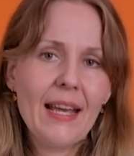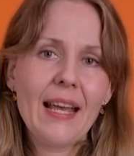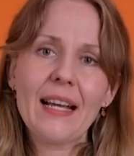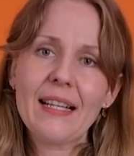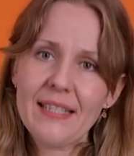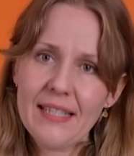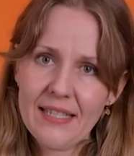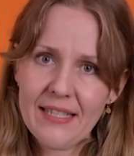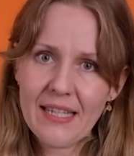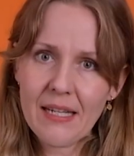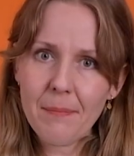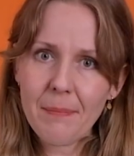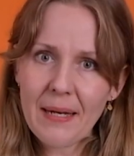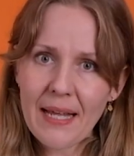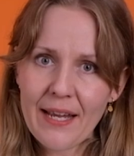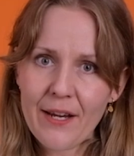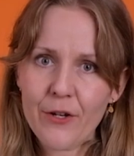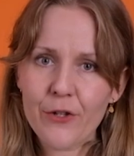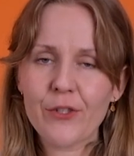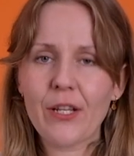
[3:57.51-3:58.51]
Existing
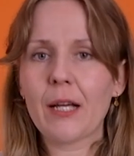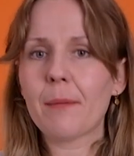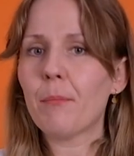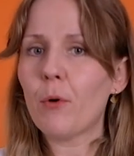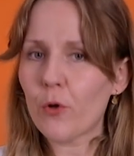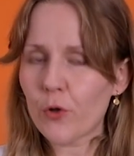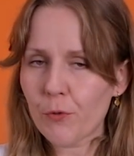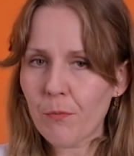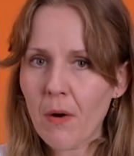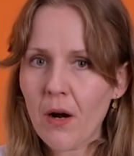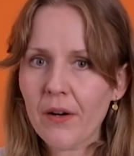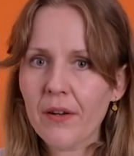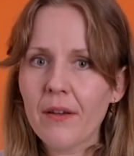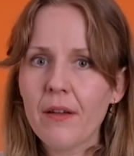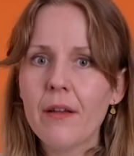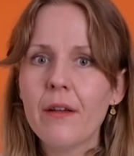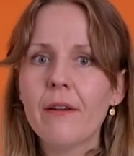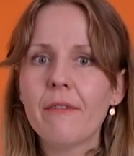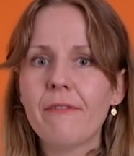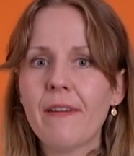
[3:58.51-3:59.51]
players like Poshmark
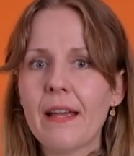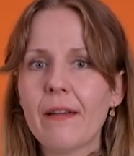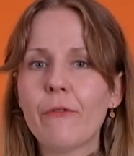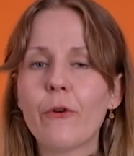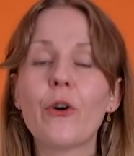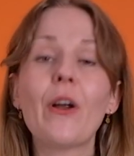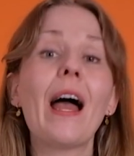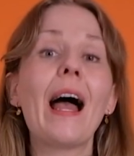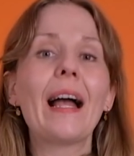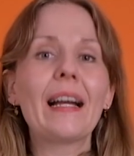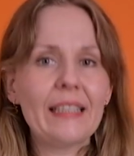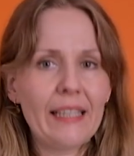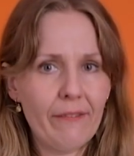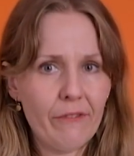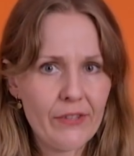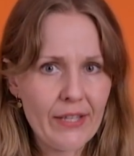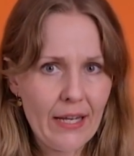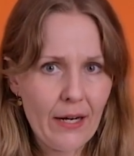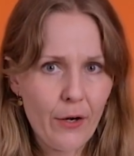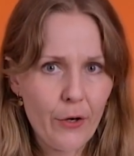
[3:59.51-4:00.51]
favor
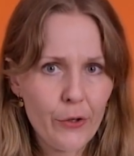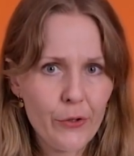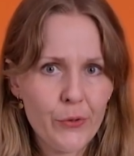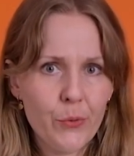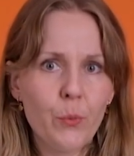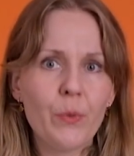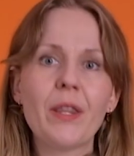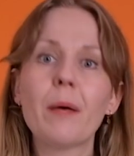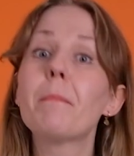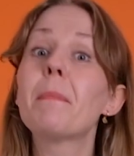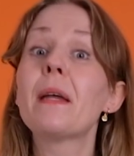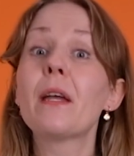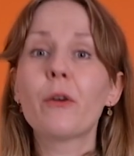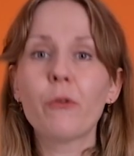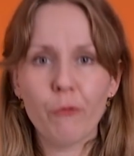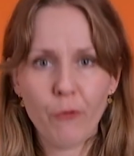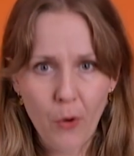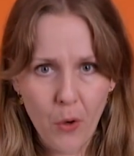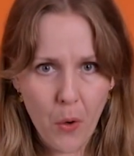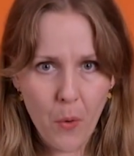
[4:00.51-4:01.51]
active sellers with a
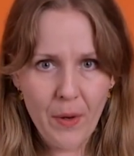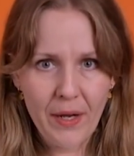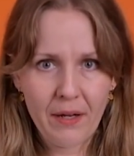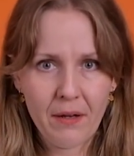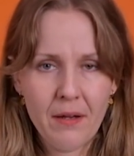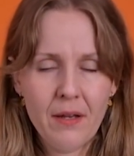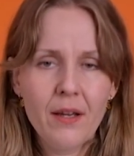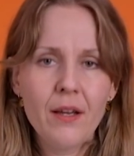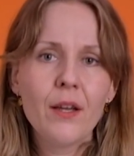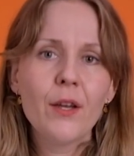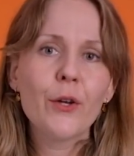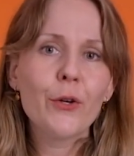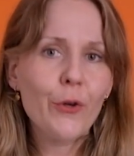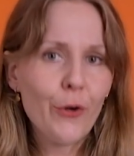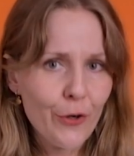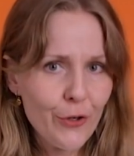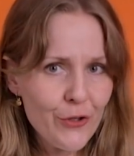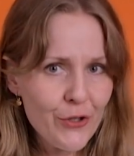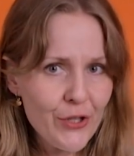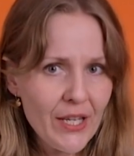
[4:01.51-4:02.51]
big following.
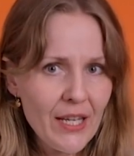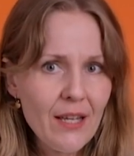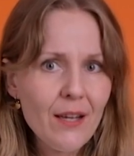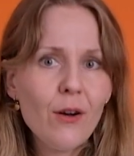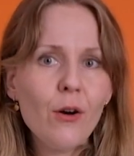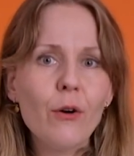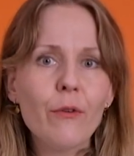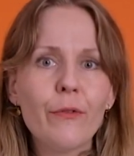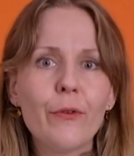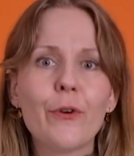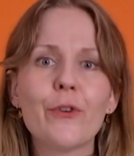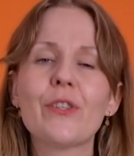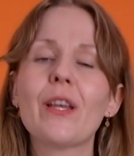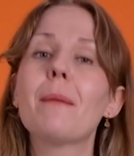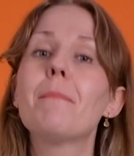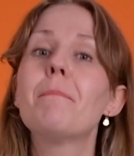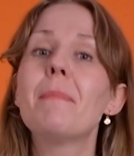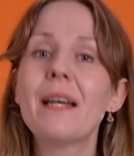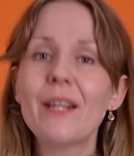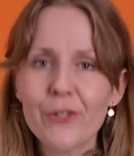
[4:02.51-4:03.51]
Curtsy offers
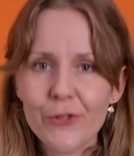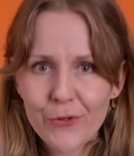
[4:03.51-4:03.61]
a better